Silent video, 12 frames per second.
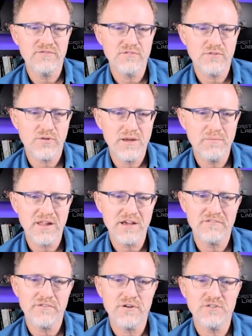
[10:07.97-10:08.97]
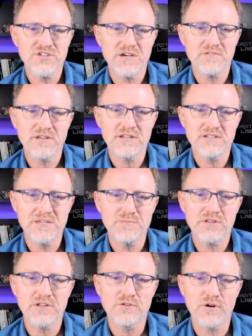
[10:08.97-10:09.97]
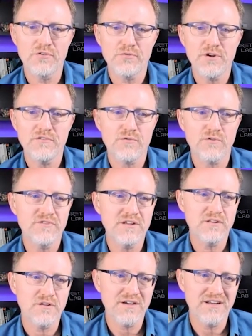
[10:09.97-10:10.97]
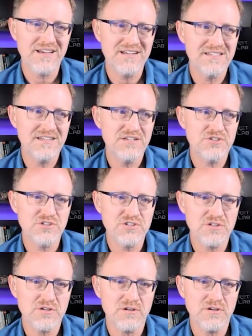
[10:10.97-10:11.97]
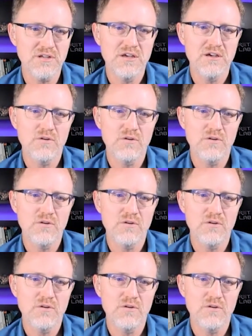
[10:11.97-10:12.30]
gray black fur, javelina typically grow three to four feet long and 19 inches tall,